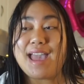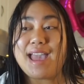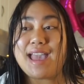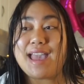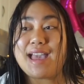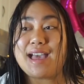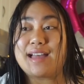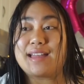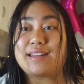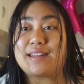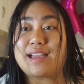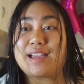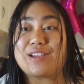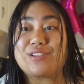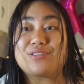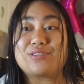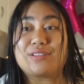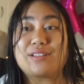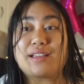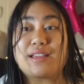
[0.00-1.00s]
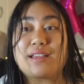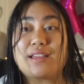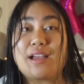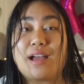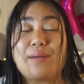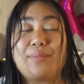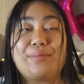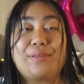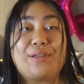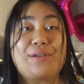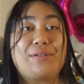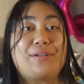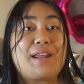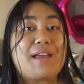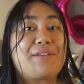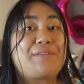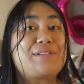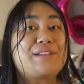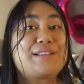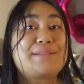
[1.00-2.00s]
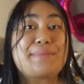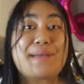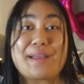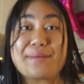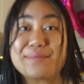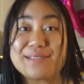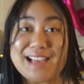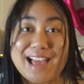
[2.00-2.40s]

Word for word: and I usually upload every spam